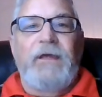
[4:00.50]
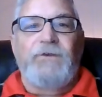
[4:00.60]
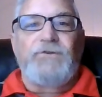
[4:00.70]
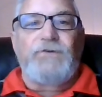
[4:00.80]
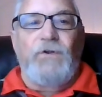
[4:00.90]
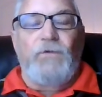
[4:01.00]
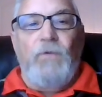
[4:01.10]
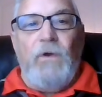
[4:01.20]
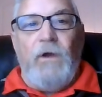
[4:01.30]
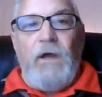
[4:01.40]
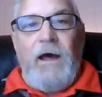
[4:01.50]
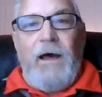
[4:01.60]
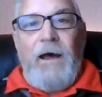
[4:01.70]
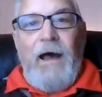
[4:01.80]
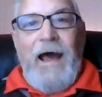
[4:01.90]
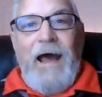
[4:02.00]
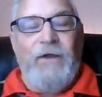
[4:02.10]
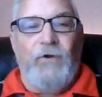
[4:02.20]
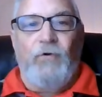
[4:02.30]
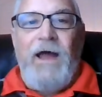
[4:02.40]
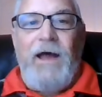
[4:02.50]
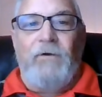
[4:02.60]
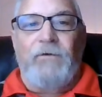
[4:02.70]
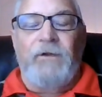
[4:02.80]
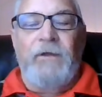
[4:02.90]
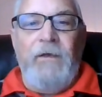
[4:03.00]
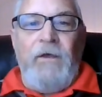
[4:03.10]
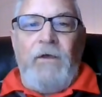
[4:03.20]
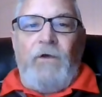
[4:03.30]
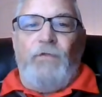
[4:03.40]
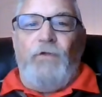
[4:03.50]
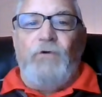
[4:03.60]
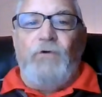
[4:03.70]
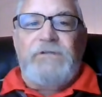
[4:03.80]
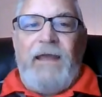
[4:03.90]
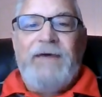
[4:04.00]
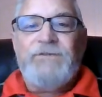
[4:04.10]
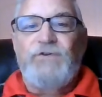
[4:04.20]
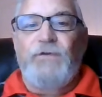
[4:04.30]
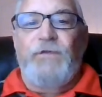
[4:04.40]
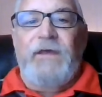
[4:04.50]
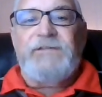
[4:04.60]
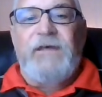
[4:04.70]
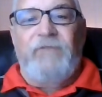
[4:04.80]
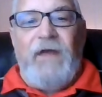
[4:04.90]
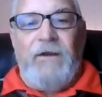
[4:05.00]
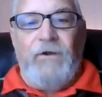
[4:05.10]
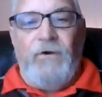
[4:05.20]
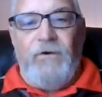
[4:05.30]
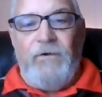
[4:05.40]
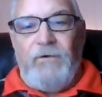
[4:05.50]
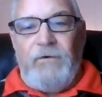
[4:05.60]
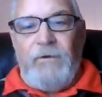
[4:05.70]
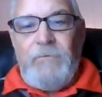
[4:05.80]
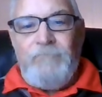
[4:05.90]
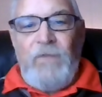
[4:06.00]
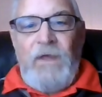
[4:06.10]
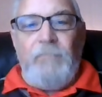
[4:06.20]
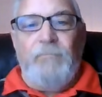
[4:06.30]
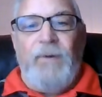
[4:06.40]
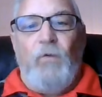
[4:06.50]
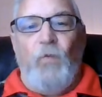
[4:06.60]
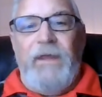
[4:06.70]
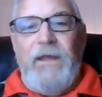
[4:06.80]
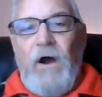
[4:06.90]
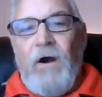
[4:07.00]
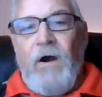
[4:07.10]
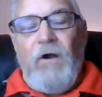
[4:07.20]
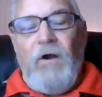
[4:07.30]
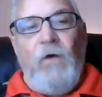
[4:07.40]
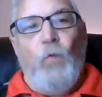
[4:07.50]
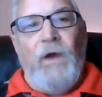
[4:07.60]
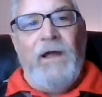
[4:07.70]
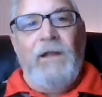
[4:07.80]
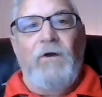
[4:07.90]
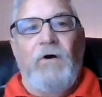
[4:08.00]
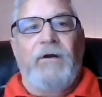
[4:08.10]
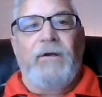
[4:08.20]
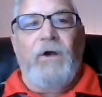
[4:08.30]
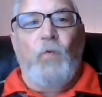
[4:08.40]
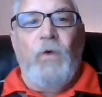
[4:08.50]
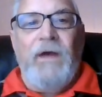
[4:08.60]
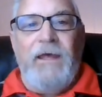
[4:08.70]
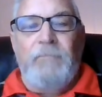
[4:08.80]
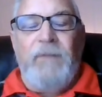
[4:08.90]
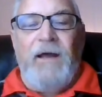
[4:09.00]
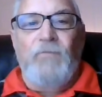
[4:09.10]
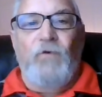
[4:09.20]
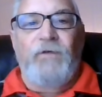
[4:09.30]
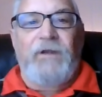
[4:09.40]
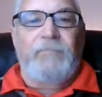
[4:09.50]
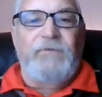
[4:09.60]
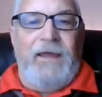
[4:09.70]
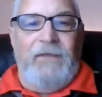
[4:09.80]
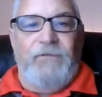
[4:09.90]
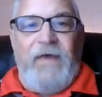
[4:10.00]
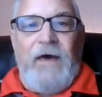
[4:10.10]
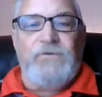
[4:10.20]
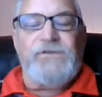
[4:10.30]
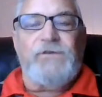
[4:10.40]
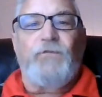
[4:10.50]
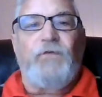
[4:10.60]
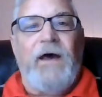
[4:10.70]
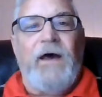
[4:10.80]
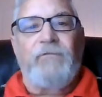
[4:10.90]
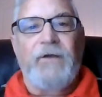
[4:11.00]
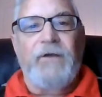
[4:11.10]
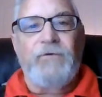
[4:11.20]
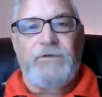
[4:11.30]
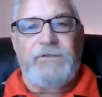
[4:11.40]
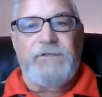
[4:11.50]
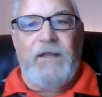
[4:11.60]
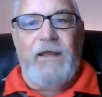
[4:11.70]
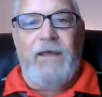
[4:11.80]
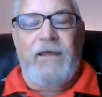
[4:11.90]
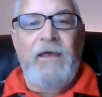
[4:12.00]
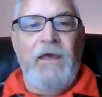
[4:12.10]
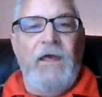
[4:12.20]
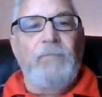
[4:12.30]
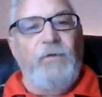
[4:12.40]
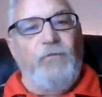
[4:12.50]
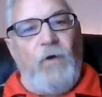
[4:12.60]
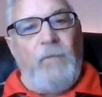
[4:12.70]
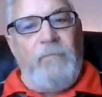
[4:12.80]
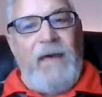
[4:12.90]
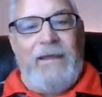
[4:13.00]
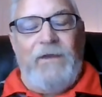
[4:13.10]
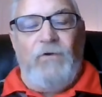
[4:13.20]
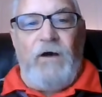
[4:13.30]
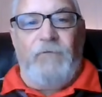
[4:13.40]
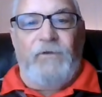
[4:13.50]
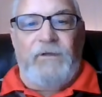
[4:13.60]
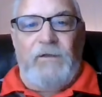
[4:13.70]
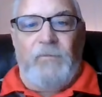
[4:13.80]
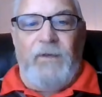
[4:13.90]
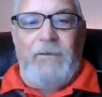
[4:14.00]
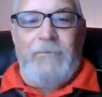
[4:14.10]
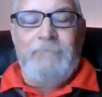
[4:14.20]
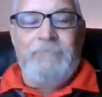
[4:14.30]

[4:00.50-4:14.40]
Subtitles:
into higher ground. Those last 2 things have not occurred. But we are well on our way by moving up to 8,500 today before backing off a little bit.